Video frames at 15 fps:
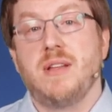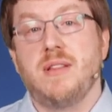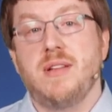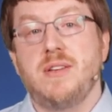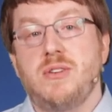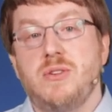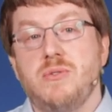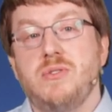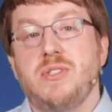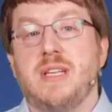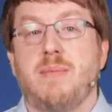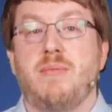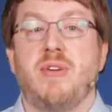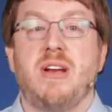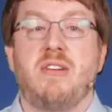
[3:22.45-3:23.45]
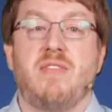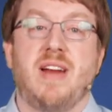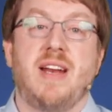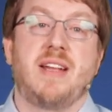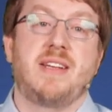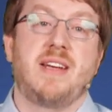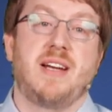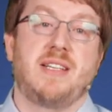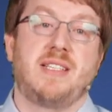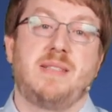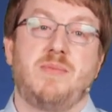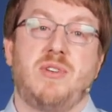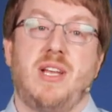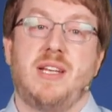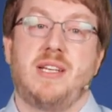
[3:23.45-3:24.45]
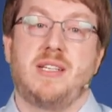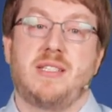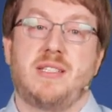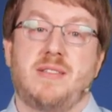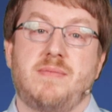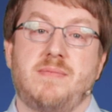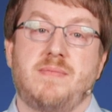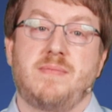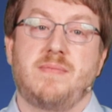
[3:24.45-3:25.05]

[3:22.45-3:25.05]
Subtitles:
than two separate radar target simulators.